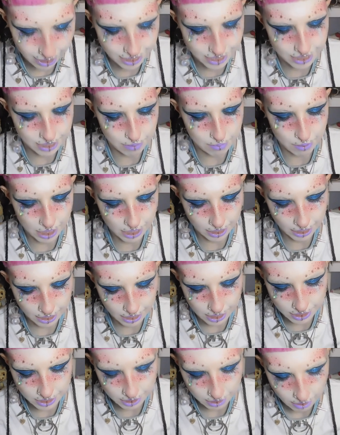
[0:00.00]
to send me
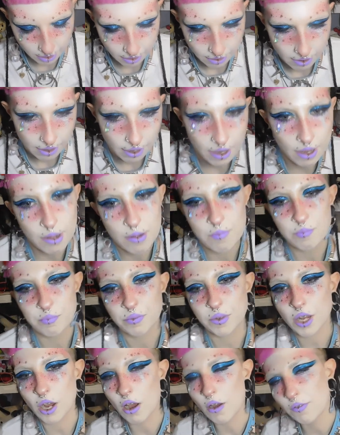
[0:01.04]
these. Um,
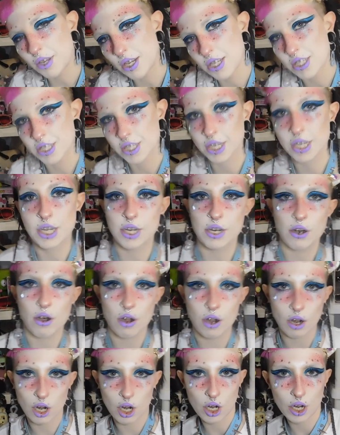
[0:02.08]
obviously,
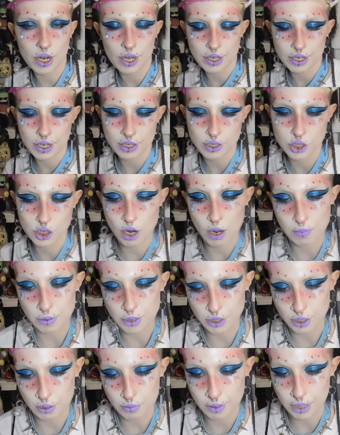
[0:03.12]
her shop
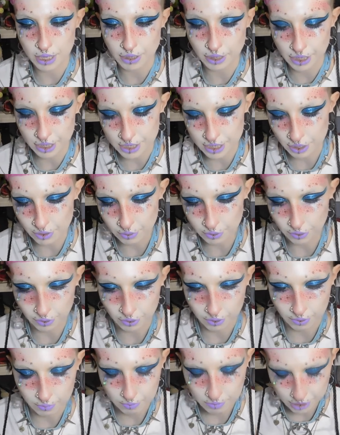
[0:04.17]
is going to be linked down, to,
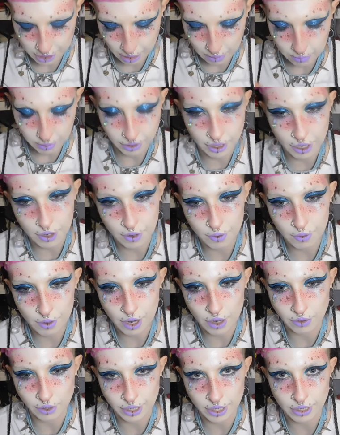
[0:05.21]
down below.
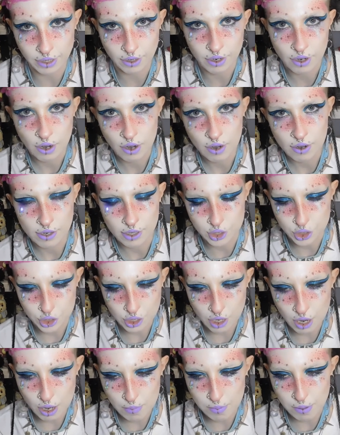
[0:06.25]
I'll link her
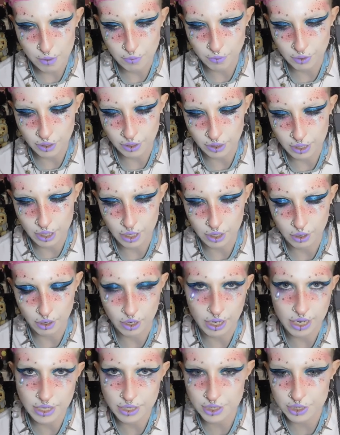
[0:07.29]
shop. I'm going to link
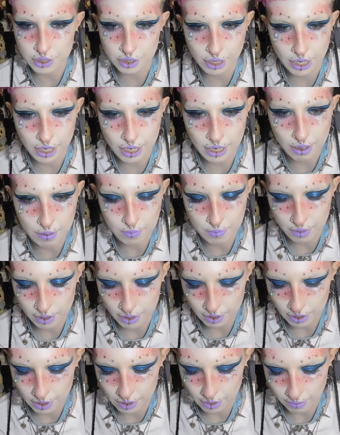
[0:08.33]
her Instagram.
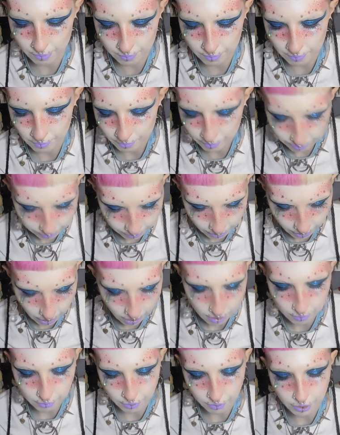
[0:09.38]
Um,
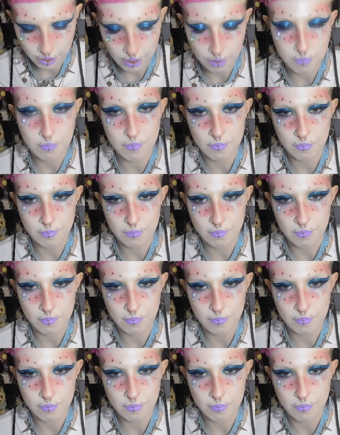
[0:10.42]
I'm going to